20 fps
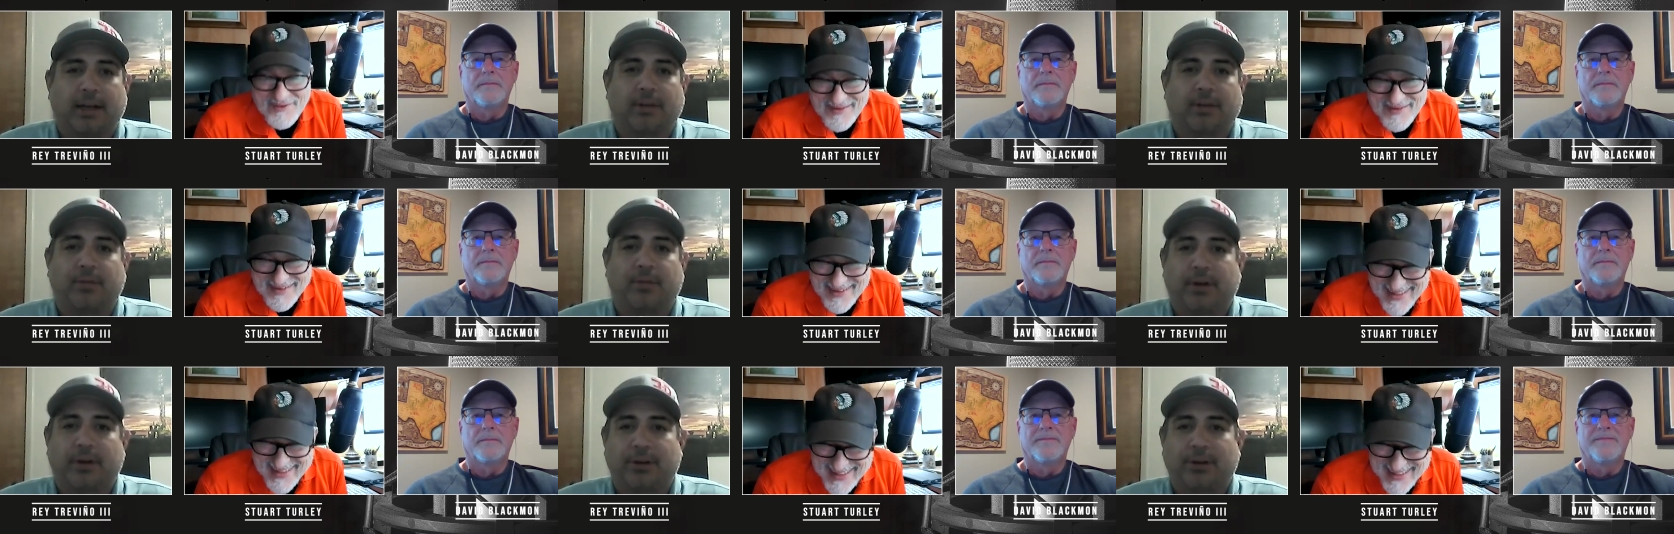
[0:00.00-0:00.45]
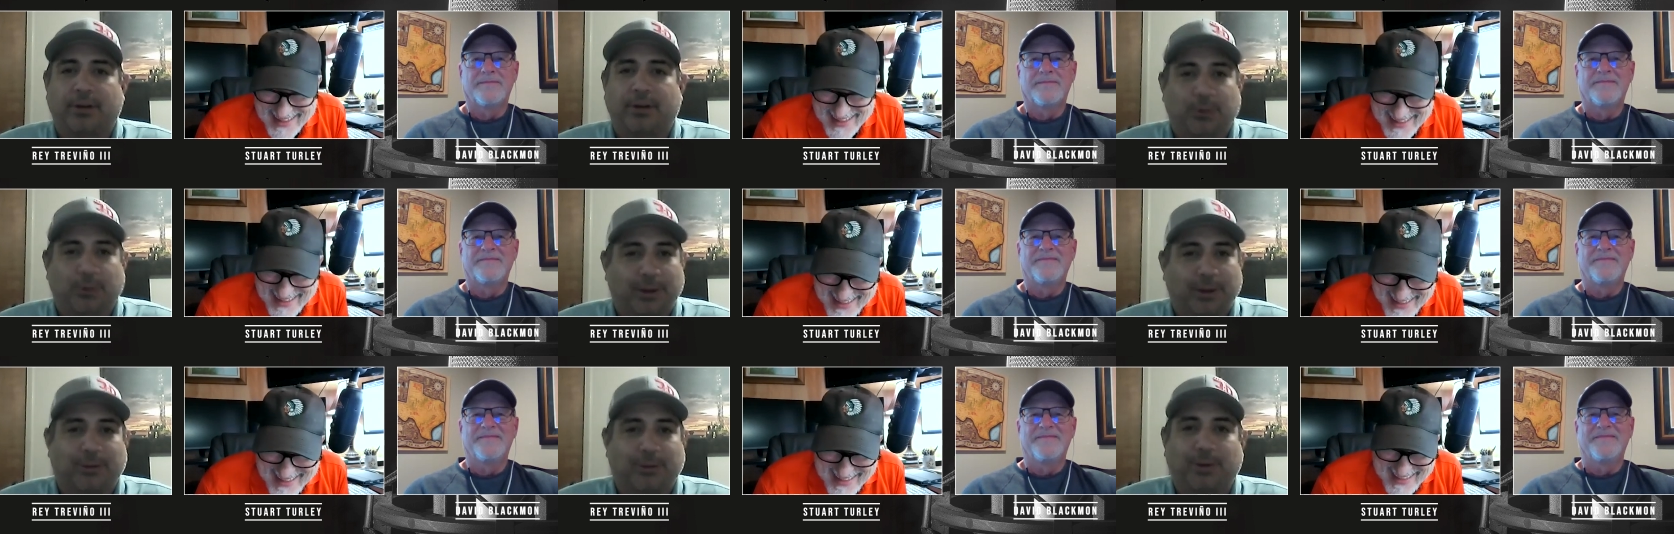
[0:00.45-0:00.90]
Speaker 1: finish
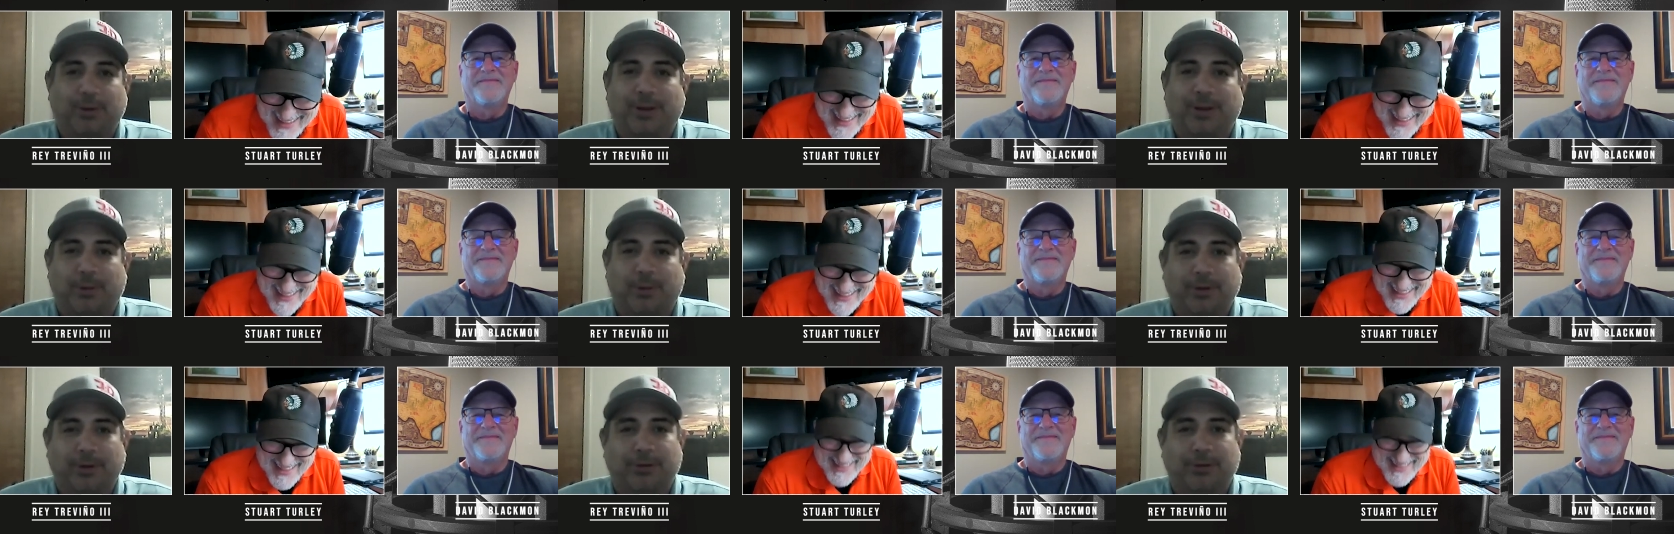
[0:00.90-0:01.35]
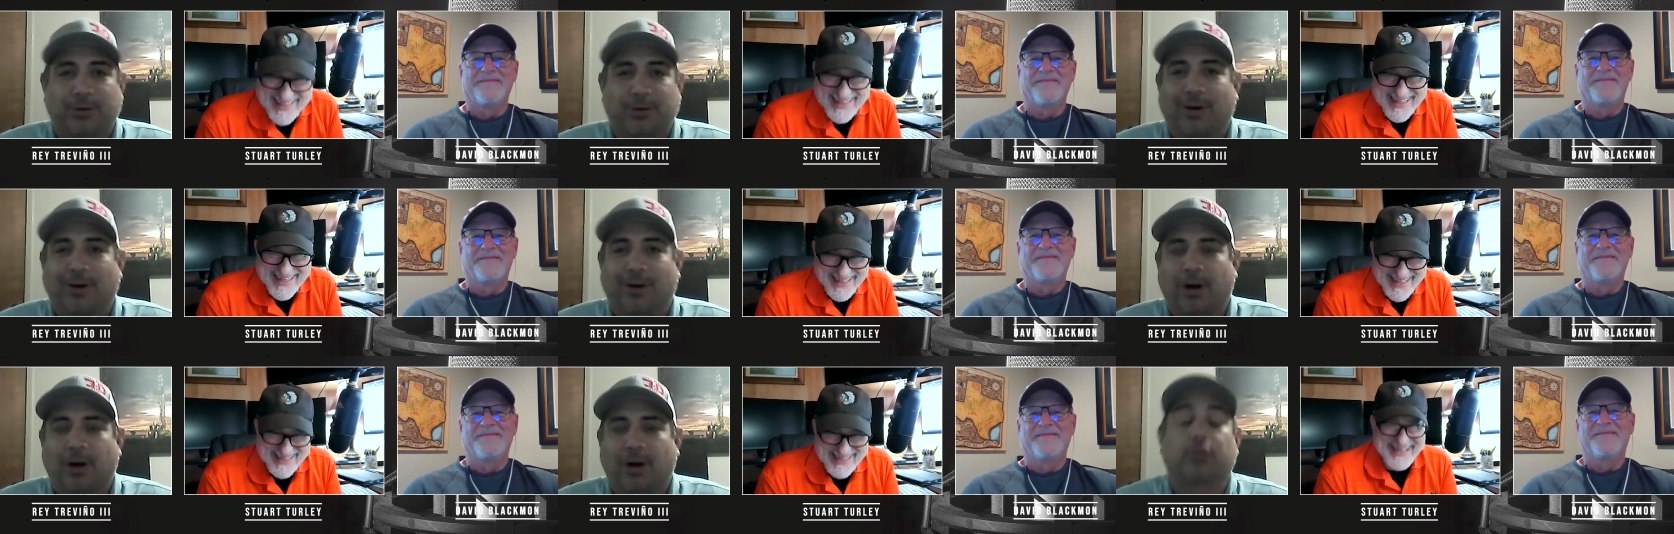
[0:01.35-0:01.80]
2023
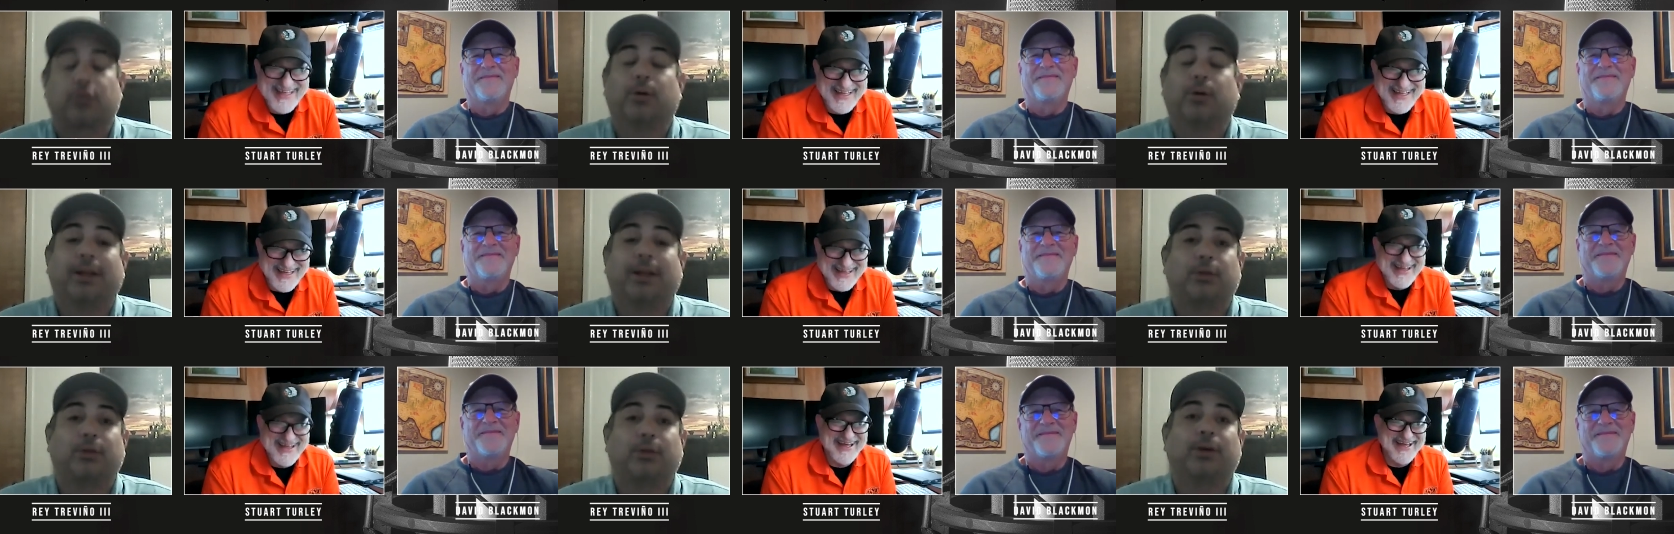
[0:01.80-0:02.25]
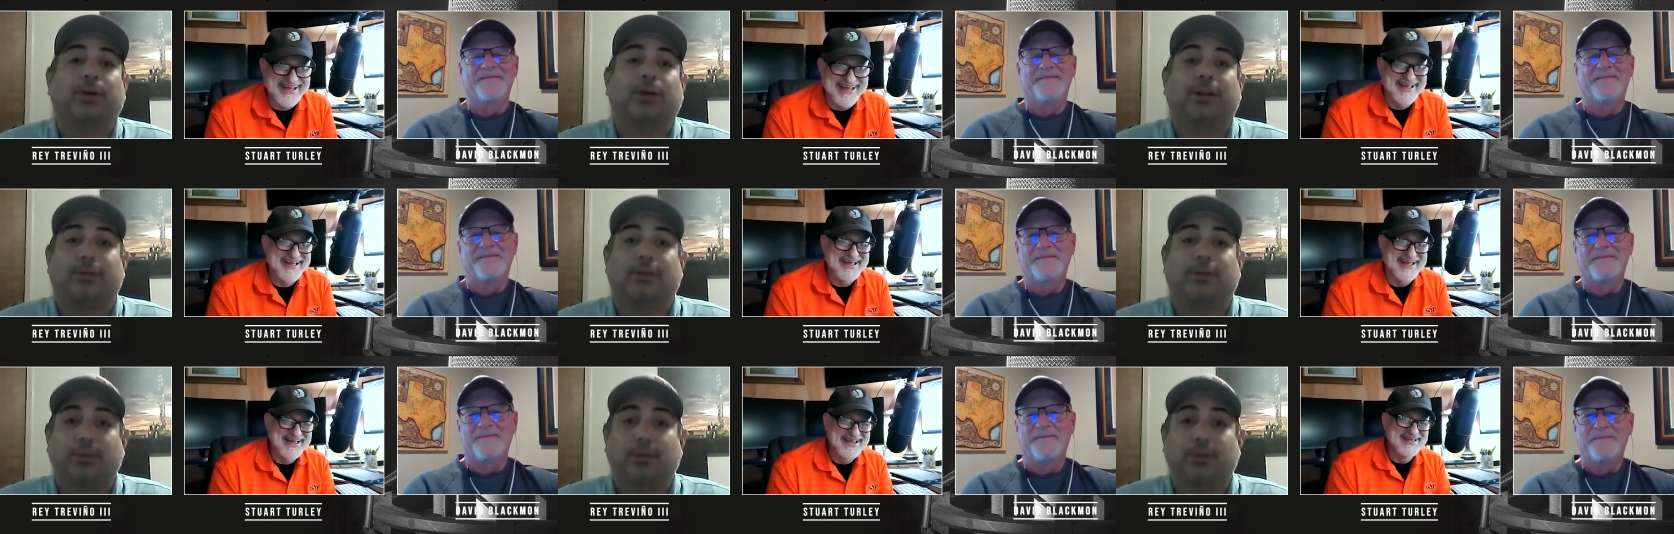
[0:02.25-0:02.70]
strong or
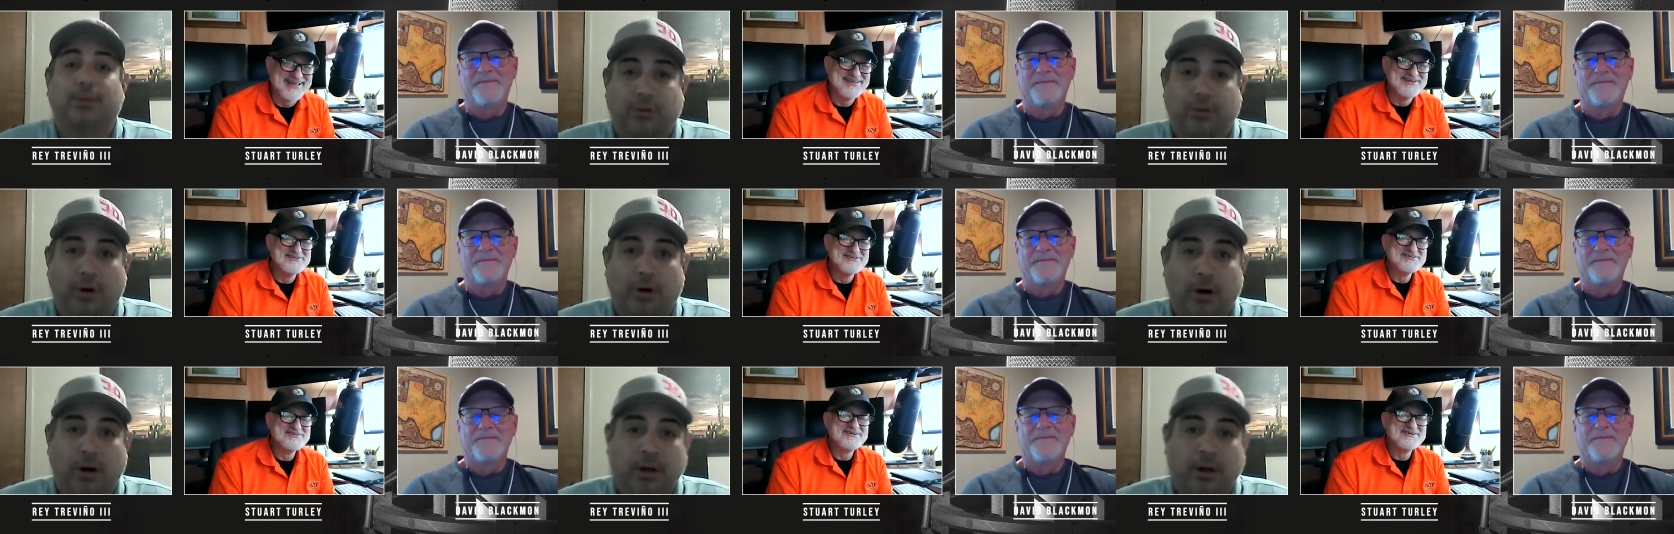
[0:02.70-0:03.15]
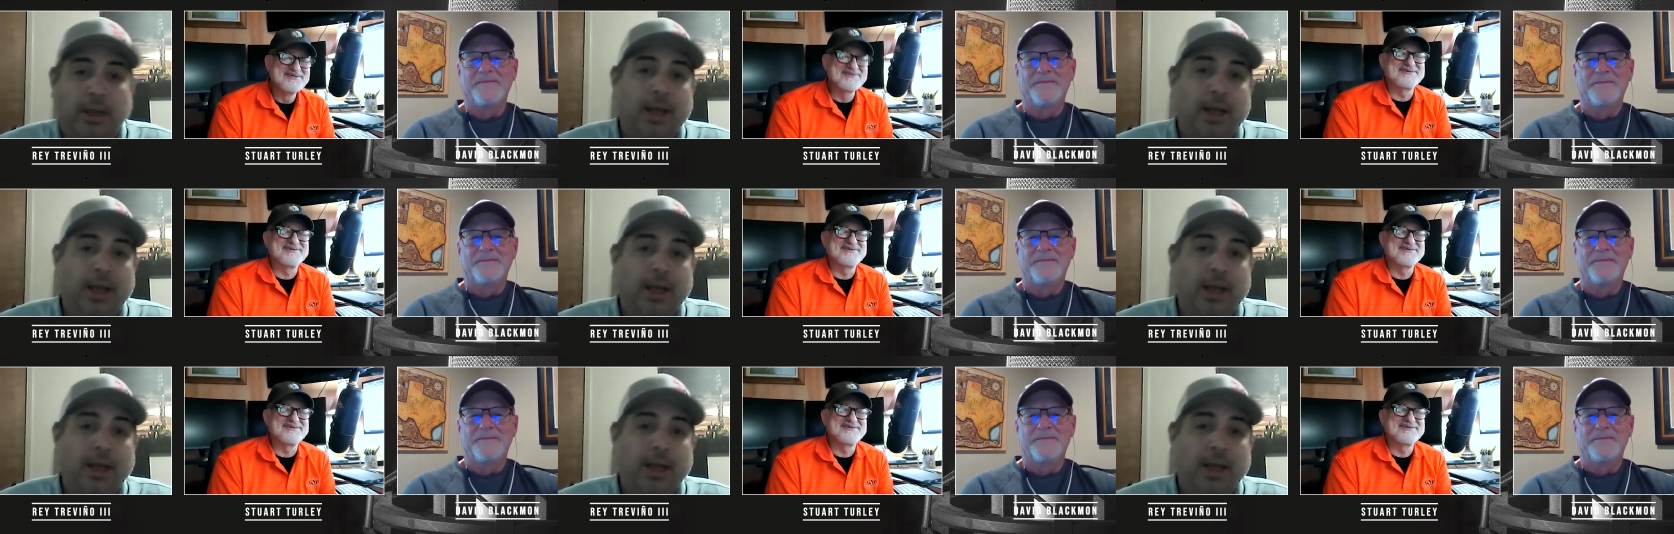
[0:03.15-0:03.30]
2022 strong